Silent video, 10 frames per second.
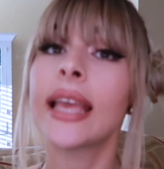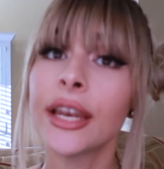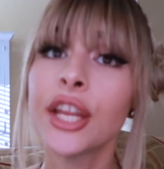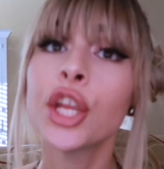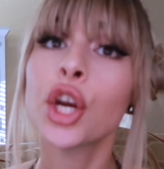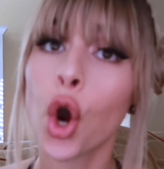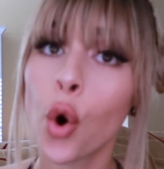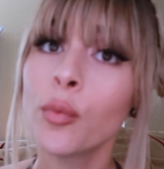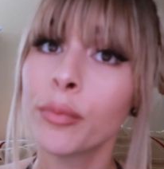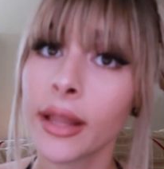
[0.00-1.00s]
getting your
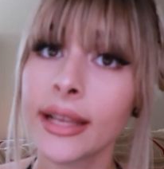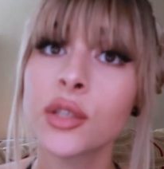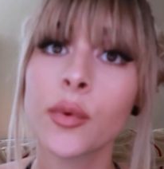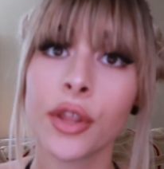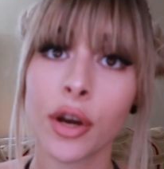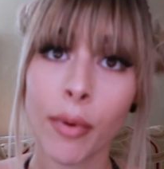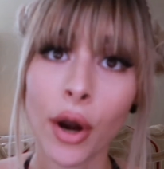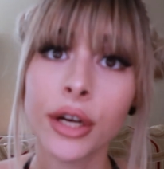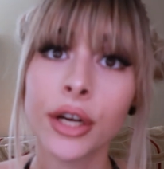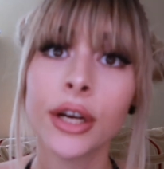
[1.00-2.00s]
own place with your
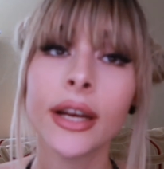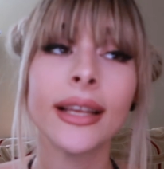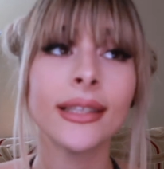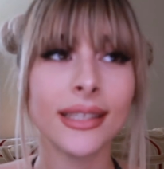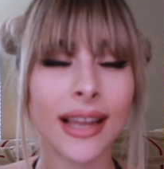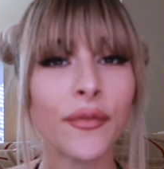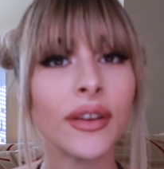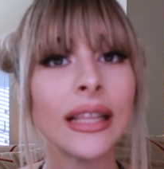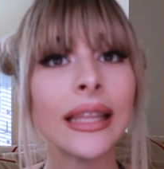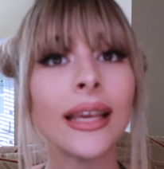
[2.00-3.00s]
partner is
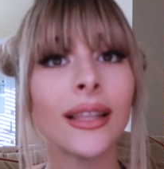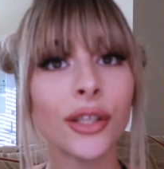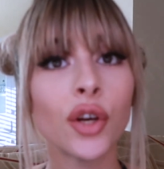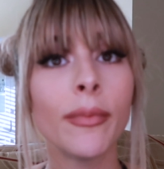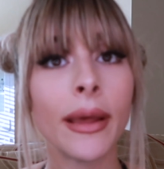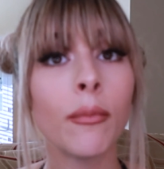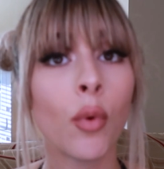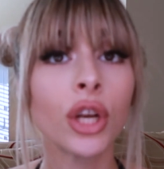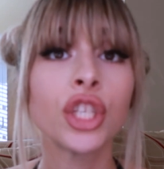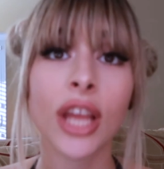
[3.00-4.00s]
definitely a little bit
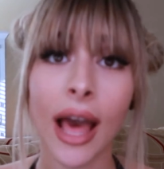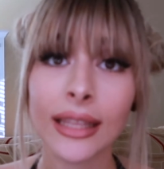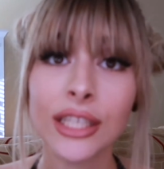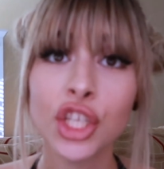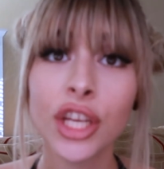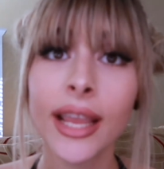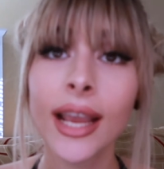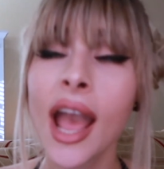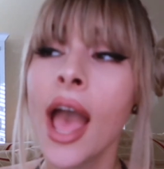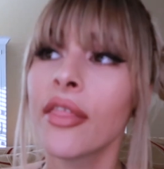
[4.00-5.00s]
more
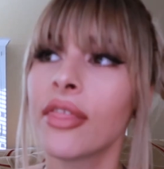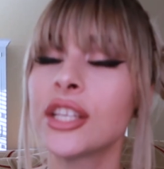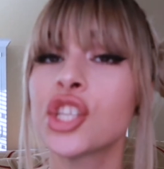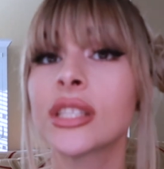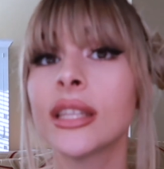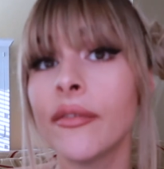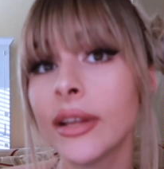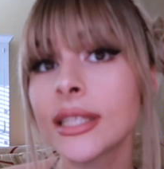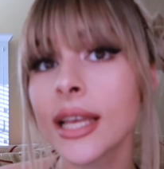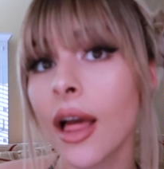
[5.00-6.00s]
challenging than just
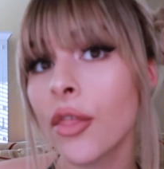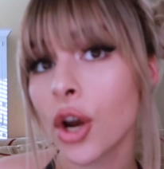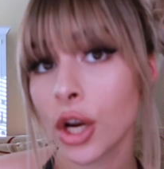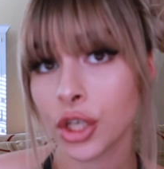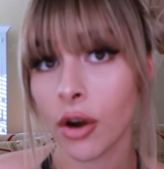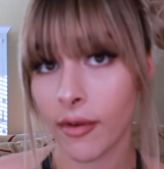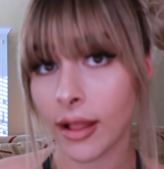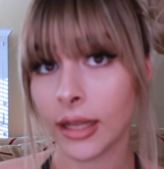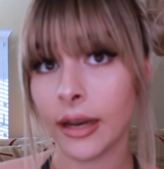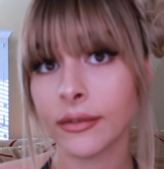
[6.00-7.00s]
living together under a
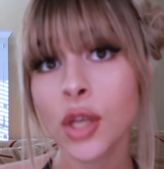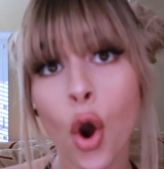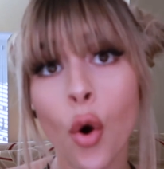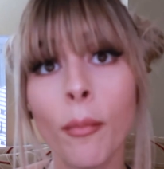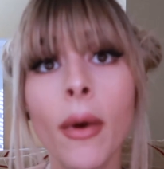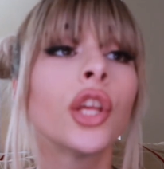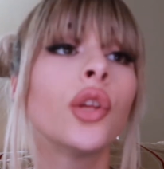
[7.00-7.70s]
relative's home.